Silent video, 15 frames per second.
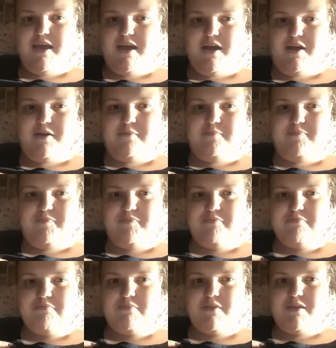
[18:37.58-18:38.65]
when
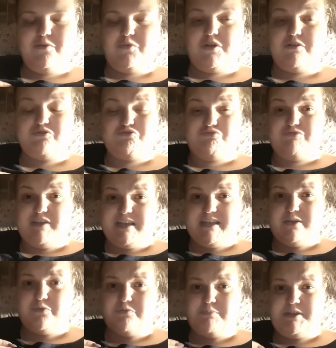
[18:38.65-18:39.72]
I was really
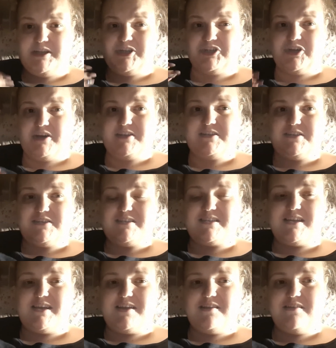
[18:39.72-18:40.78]
ill with meningitis,
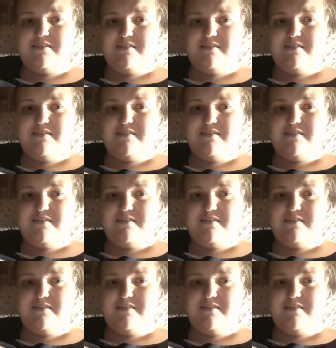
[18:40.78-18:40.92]
that